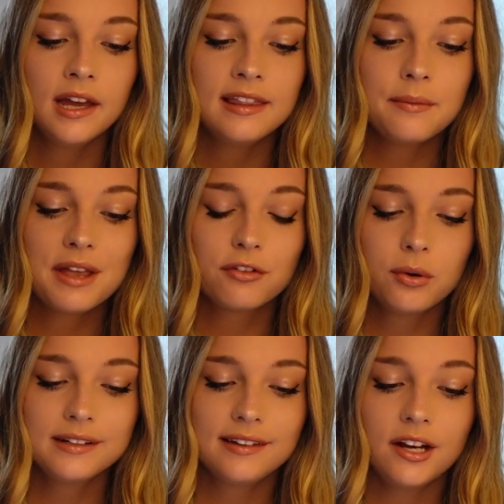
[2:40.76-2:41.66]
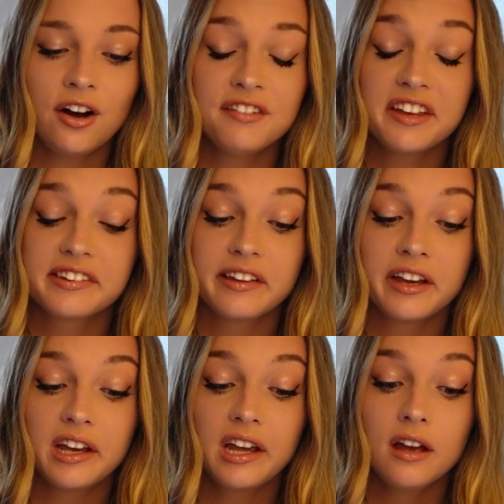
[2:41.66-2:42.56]
Then we have Quizlet,
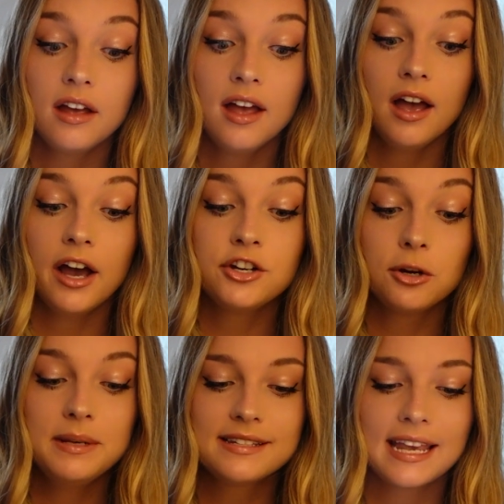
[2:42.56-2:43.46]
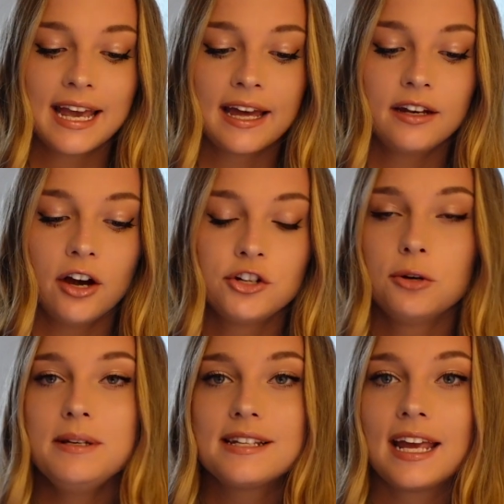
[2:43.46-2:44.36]
obviously. Adobe Scan.
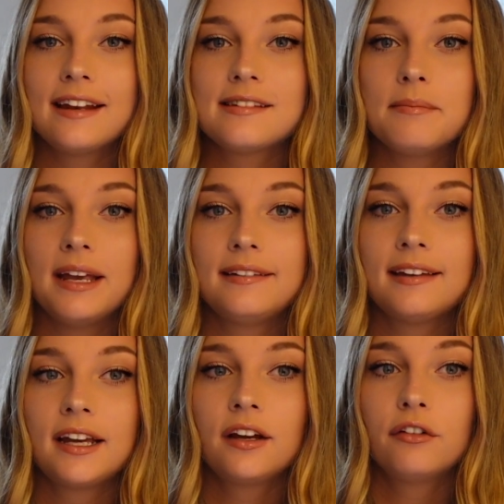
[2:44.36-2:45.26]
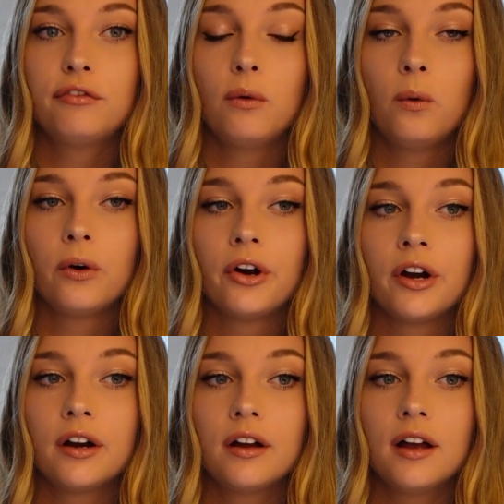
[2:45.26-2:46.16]
Adobe Scan is amazing
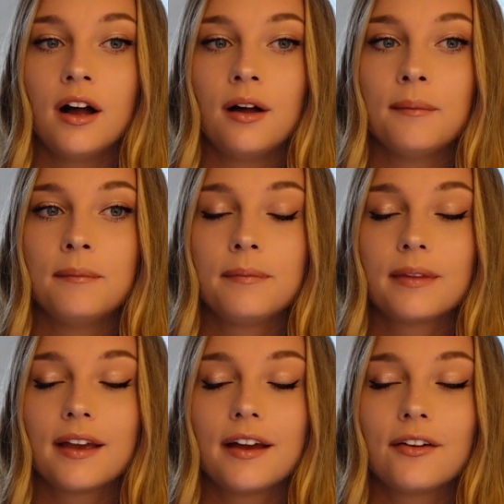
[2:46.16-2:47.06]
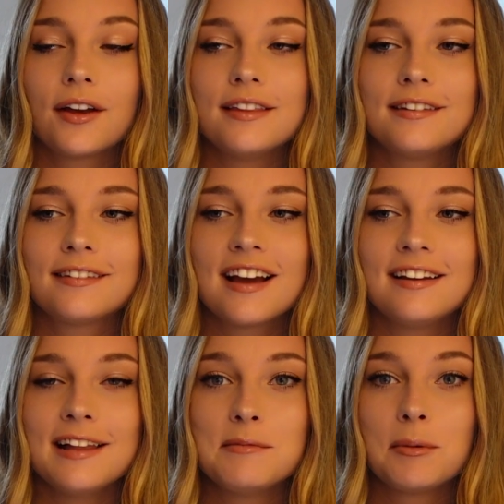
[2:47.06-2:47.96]
for, okay, this is kind
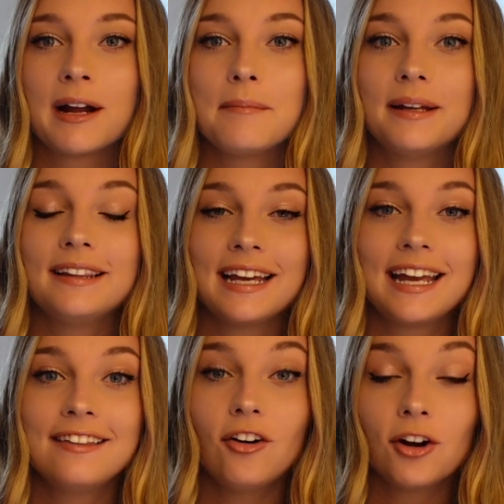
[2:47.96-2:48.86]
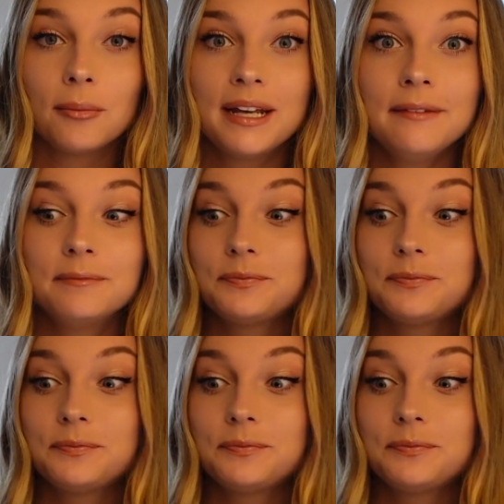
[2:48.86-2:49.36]
of lame to bring up, but like in the Army,